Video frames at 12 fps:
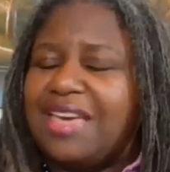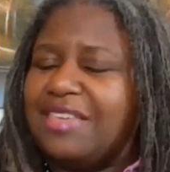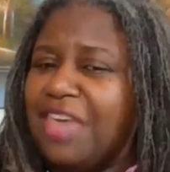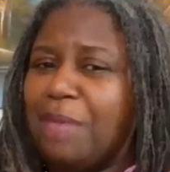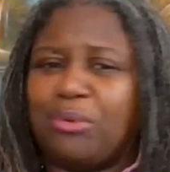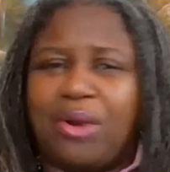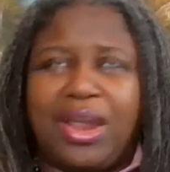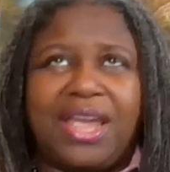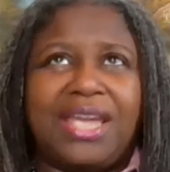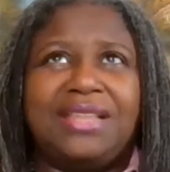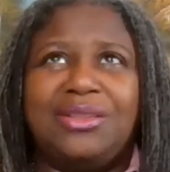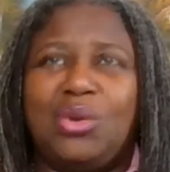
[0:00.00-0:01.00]
That
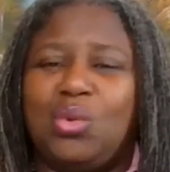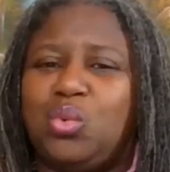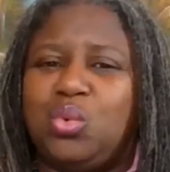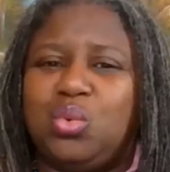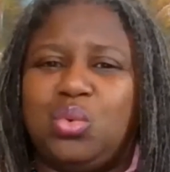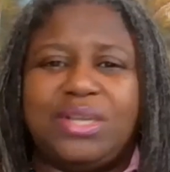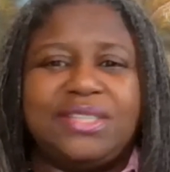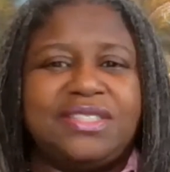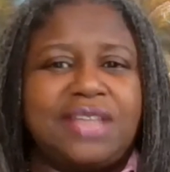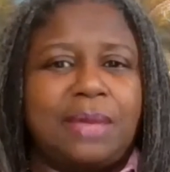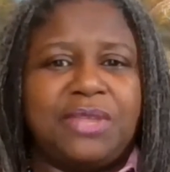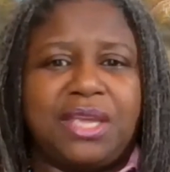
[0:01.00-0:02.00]
brain, it's
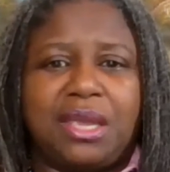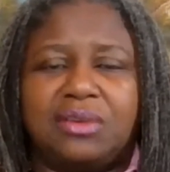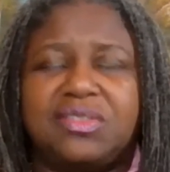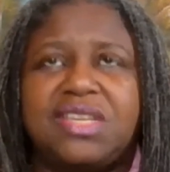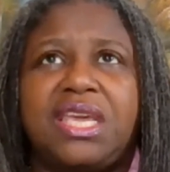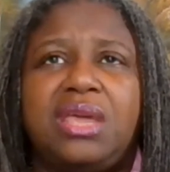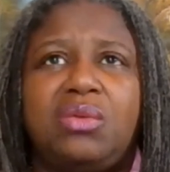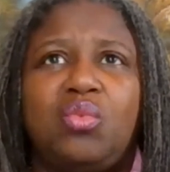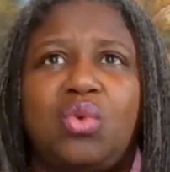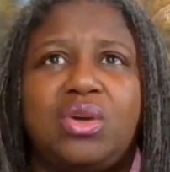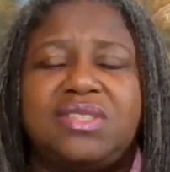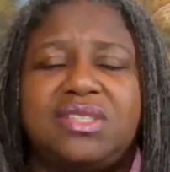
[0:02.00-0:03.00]
something else. It
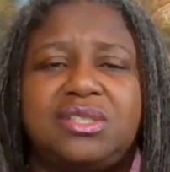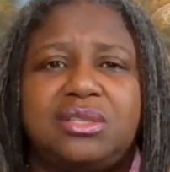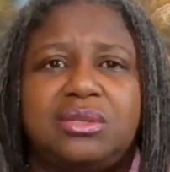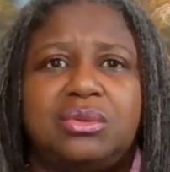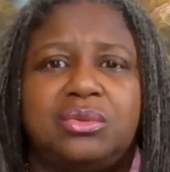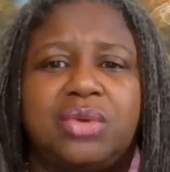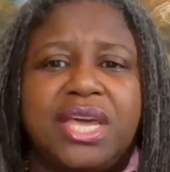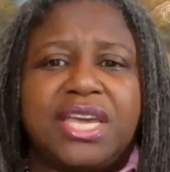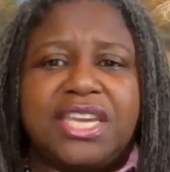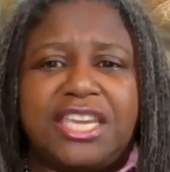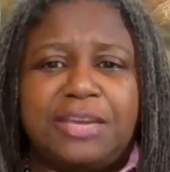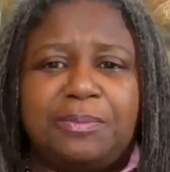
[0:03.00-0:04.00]
wants to
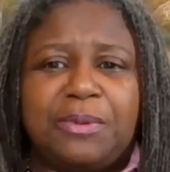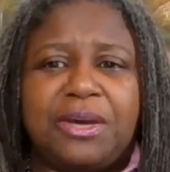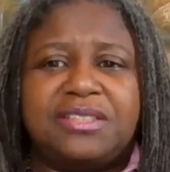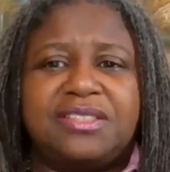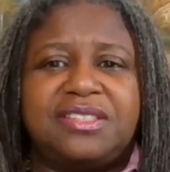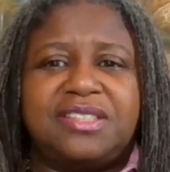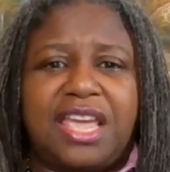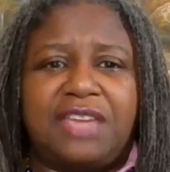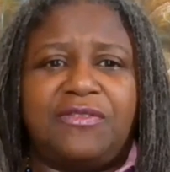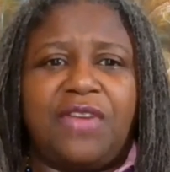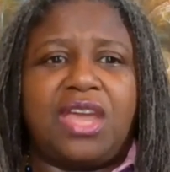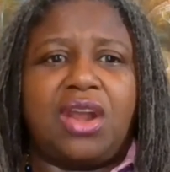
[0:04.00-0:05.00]
keep us
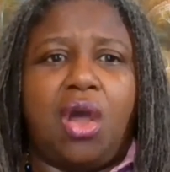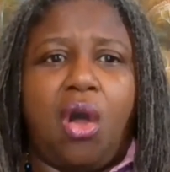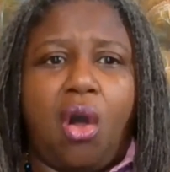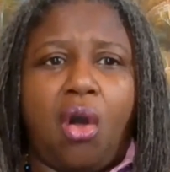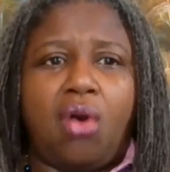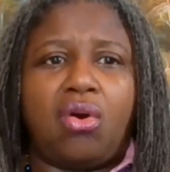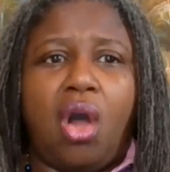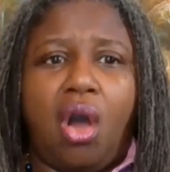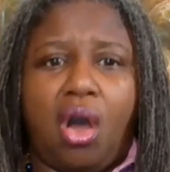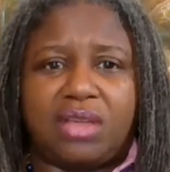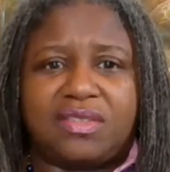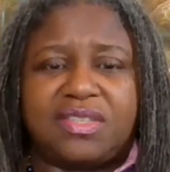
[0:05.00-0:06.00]
safe at all
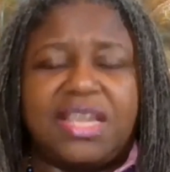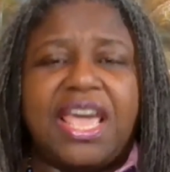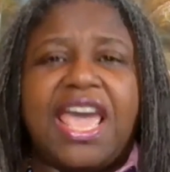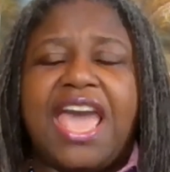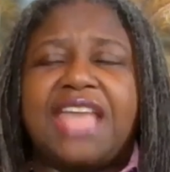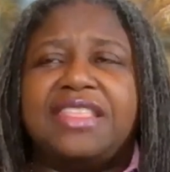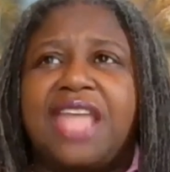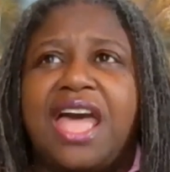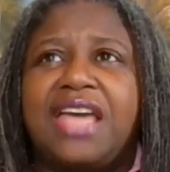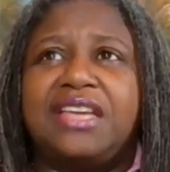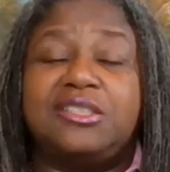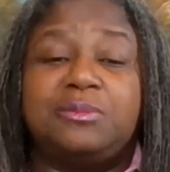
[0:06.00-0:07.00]
costs and
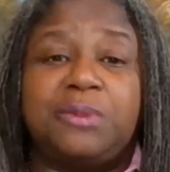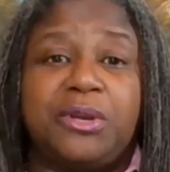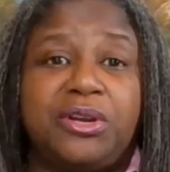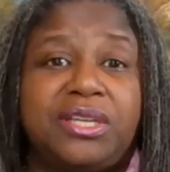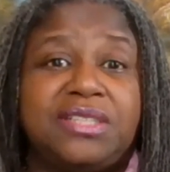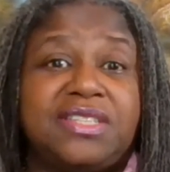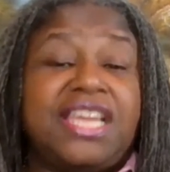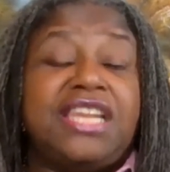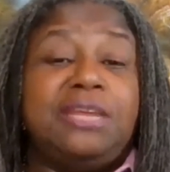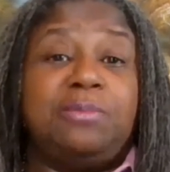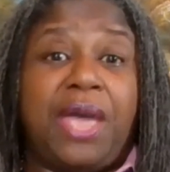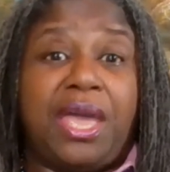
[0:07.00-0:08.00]
not experience
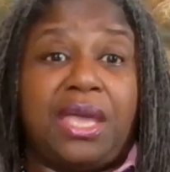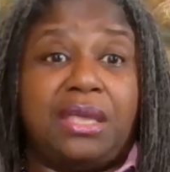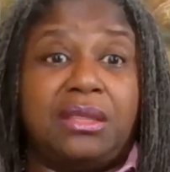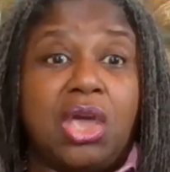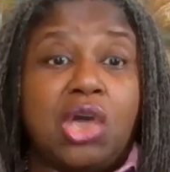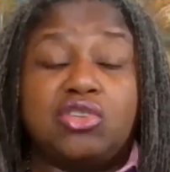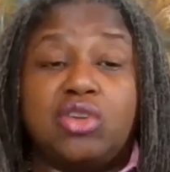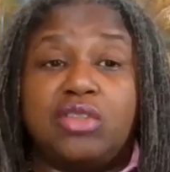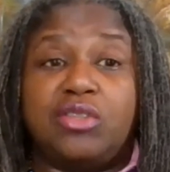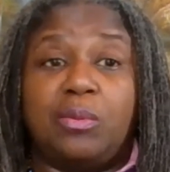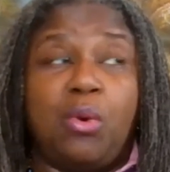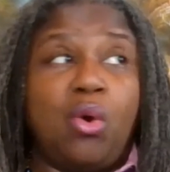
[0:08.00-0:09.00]
any pain. So
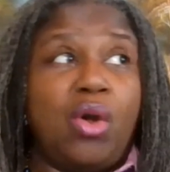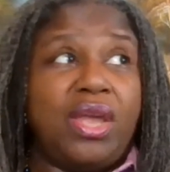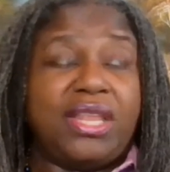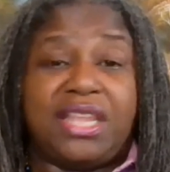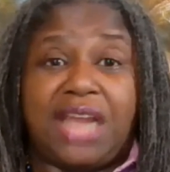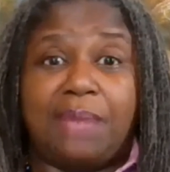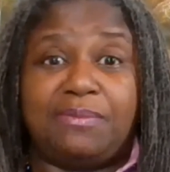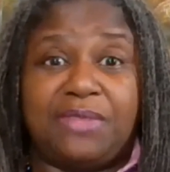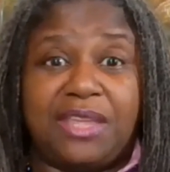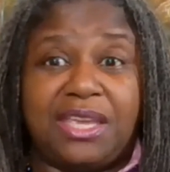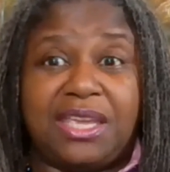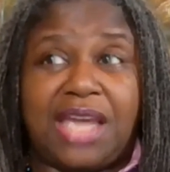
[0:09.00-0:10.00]
at the point that I'm
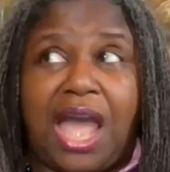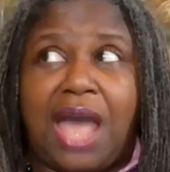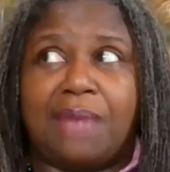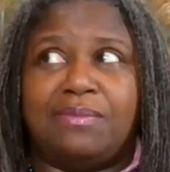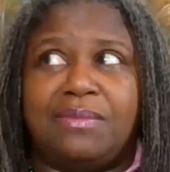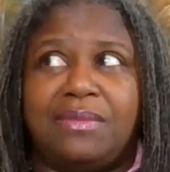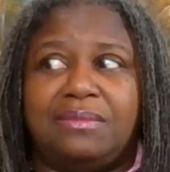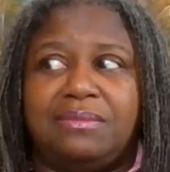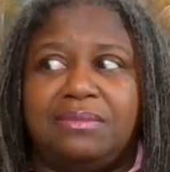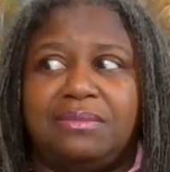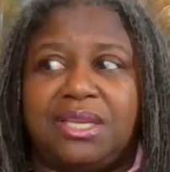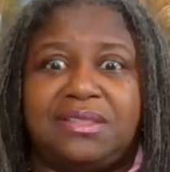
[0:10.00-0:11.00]
thinking
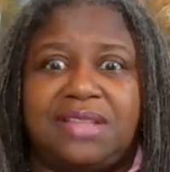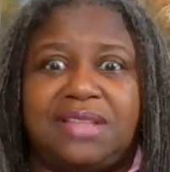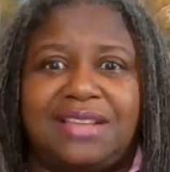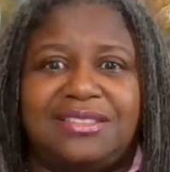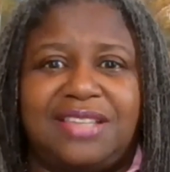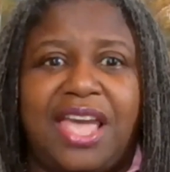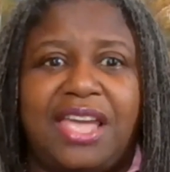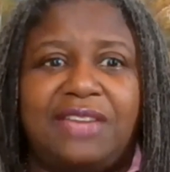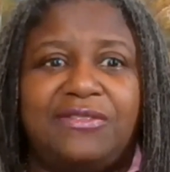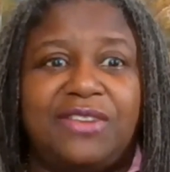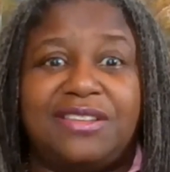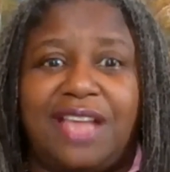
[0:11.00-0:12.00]
it's not
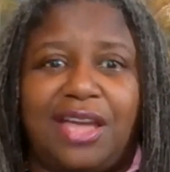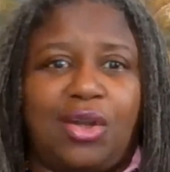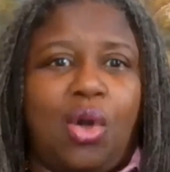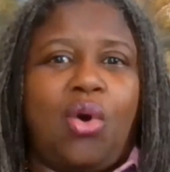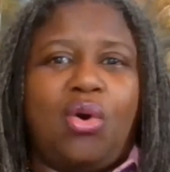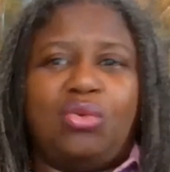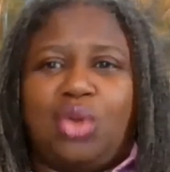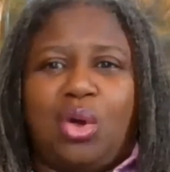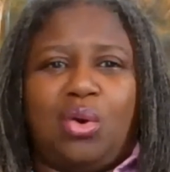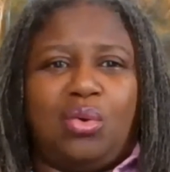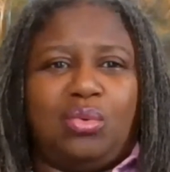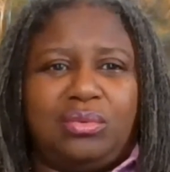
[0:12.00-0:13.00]
safe, it's like, oh
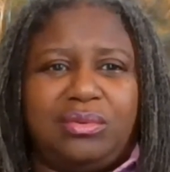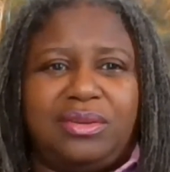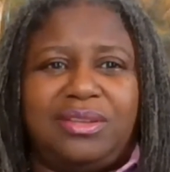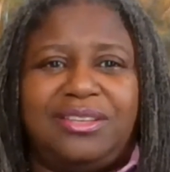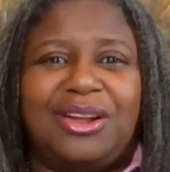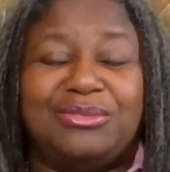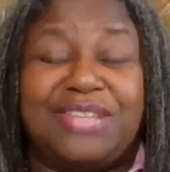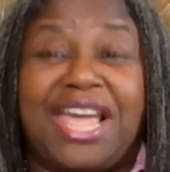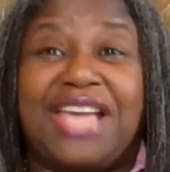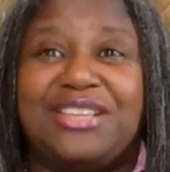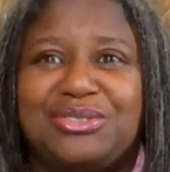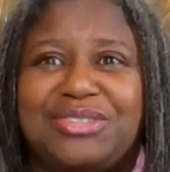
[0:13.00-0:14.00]
no,
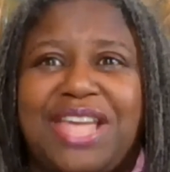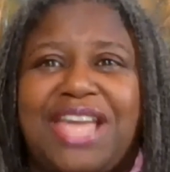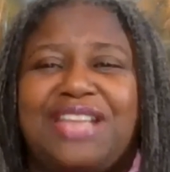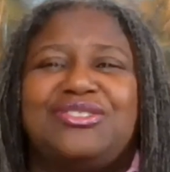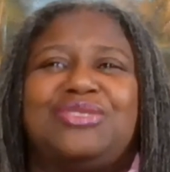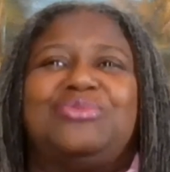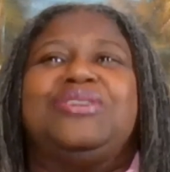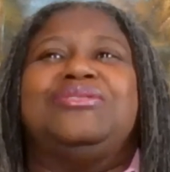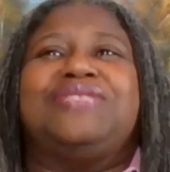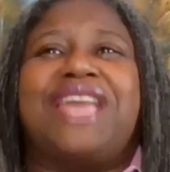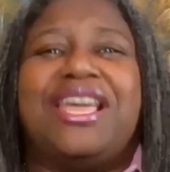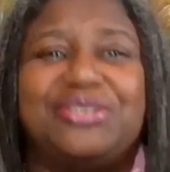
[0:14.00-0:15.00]
danger, danger, Will,
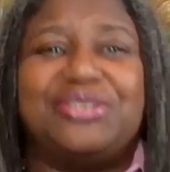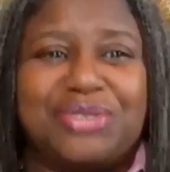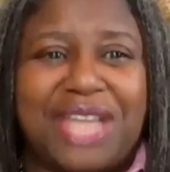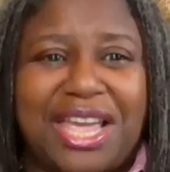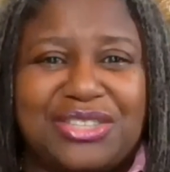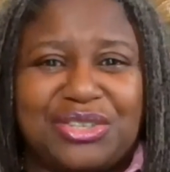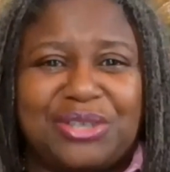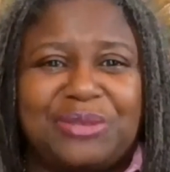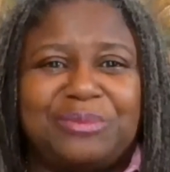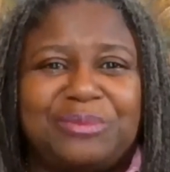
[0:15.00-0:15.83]
danger, danger.